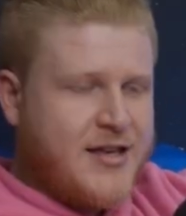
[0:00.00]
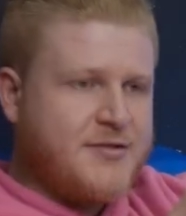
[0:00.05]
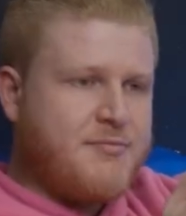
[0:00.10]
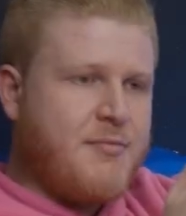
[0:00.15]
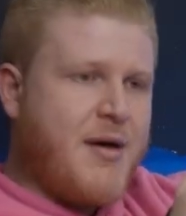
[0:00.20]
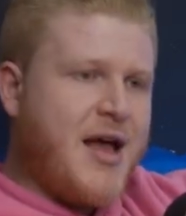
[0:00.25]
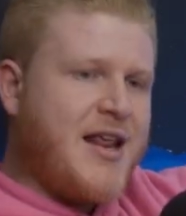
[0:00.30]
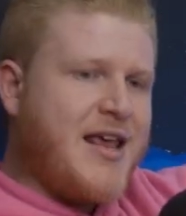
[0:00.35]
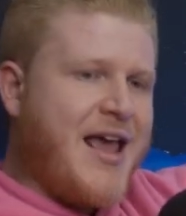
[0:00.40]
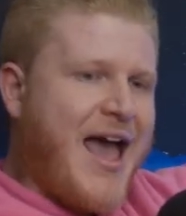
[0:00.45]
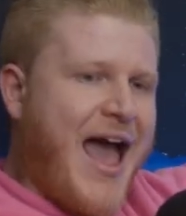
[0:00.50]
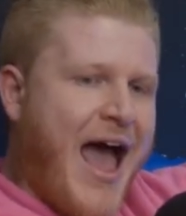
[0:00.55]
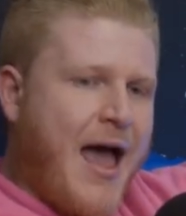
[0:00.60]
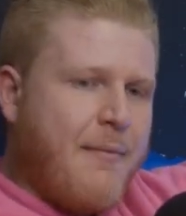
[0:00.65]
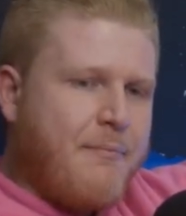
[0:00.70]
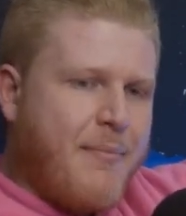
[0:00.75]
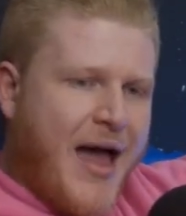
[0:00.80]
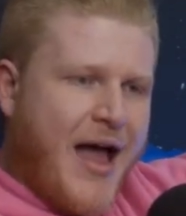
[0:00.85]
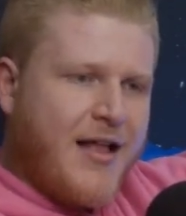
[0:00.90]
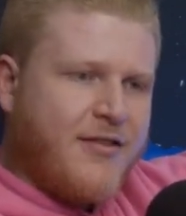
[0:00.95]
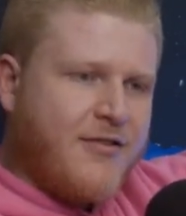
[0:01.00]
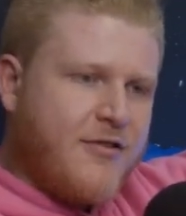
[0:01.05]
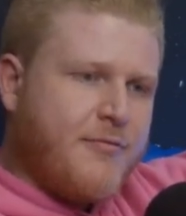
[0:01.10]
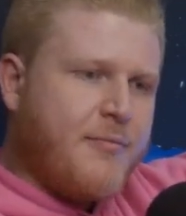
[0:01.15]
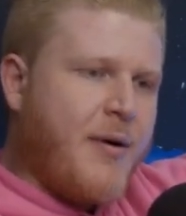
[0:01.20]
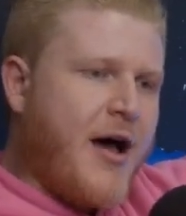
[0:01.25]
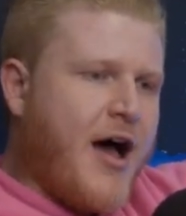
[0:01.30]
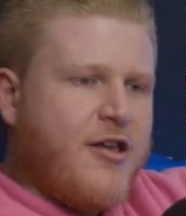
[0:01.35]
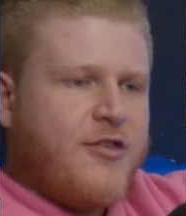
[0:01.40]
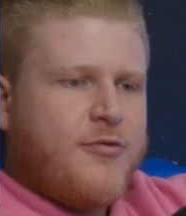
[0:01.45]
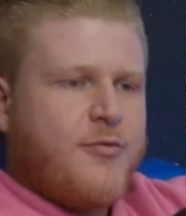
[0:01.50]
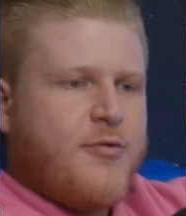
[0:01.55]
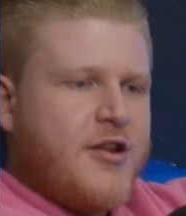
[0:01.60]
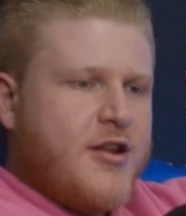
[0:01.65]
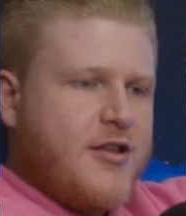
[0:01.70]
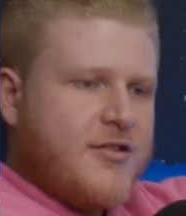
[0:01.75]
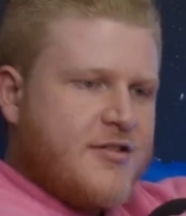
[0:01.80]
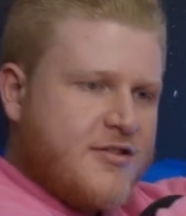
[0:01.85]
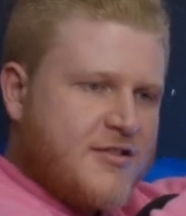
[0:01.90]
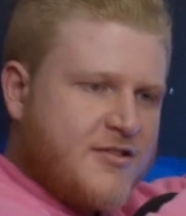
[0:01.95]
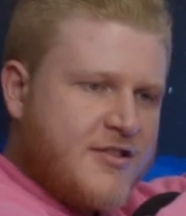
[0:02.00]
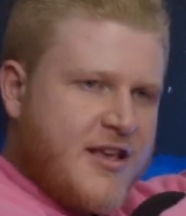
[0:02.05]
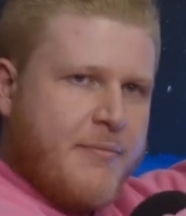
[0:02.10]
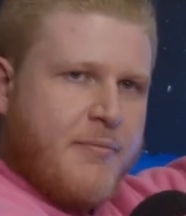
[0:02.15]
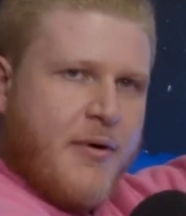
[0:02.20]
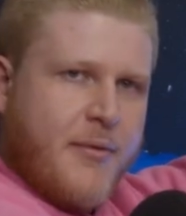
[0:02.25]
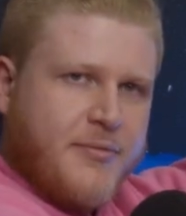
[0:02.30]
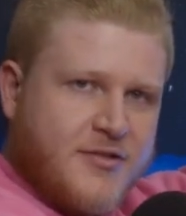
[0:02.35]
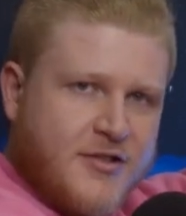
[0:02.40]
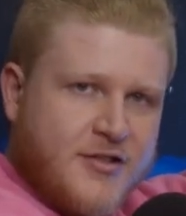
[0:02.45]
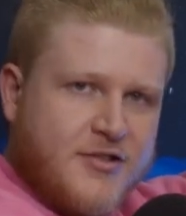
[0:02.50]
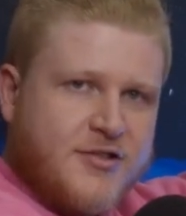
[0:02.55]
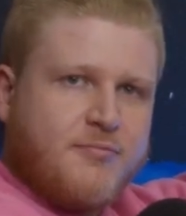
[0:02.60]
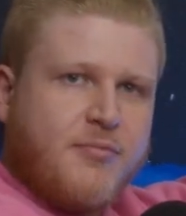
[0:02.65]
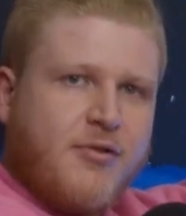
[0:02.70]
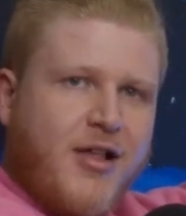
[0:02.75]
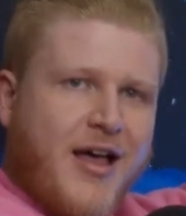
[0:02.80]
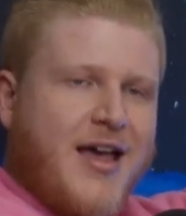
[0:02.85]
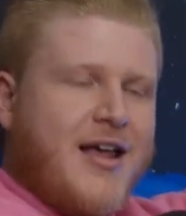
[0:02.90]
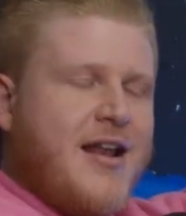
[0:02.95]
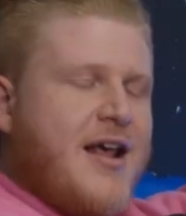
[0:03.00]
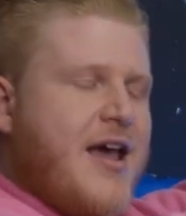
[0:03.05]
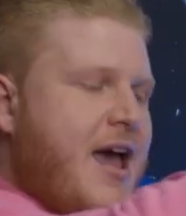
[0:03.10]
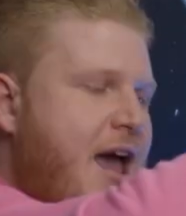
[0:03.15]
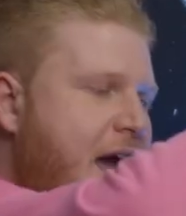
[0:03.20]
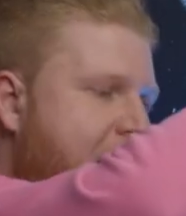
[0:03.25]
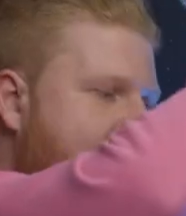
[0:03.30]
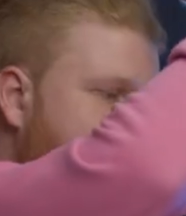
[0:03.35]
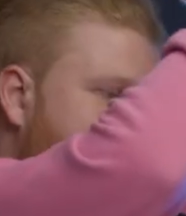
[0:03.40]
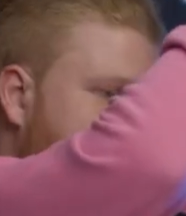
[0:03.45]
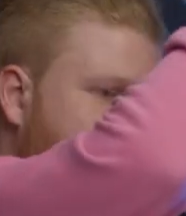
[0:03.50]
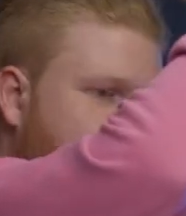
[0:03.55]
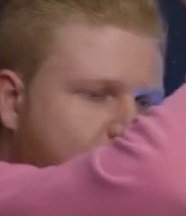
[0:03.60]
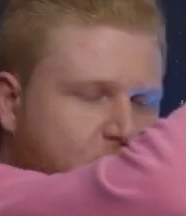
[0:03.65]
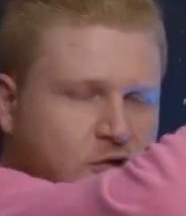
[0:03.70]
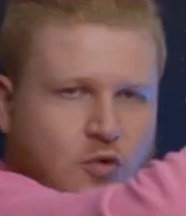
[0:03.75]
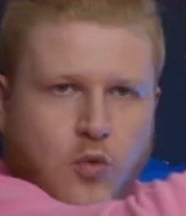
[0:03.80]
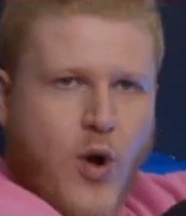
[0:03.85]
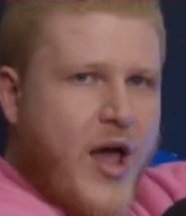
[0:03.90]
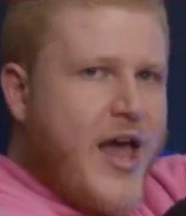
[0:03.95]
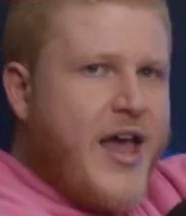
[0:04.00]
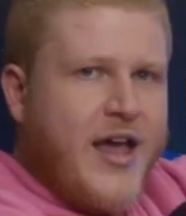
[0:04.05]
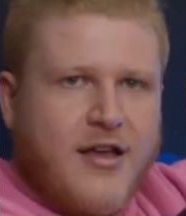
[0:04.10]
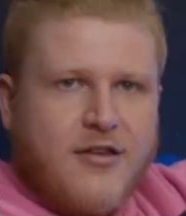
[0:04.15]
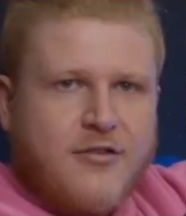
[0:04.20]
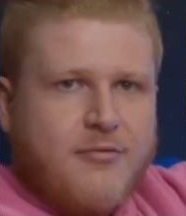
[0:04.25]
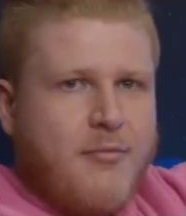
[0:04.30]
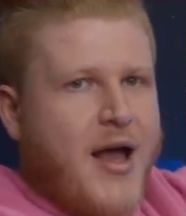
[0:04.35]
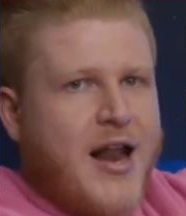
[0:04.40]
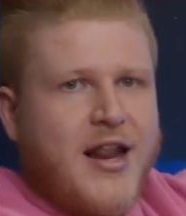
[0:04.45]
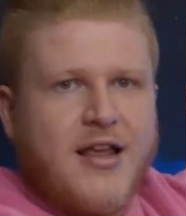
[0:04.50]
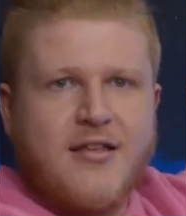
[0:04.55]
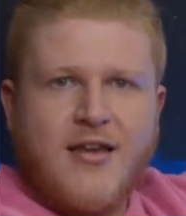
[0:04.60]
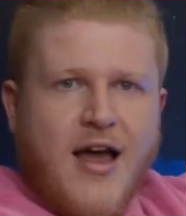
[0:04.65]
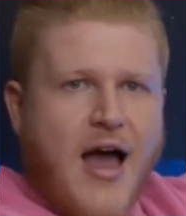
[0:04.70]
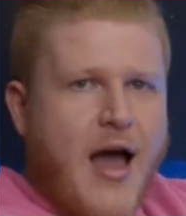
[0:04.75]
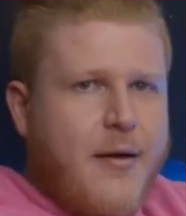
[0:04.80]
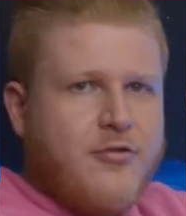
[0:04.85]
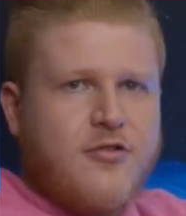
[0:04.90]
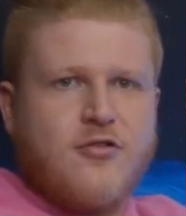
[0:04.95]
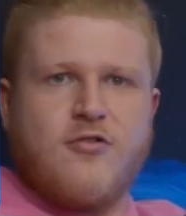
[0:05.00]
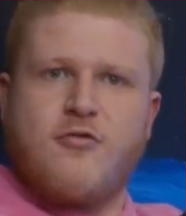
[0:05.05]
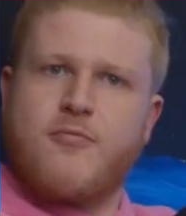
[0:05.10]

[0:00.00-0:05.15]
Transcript: as many at-bats as possible. You need to step up to this plate and swing as many times as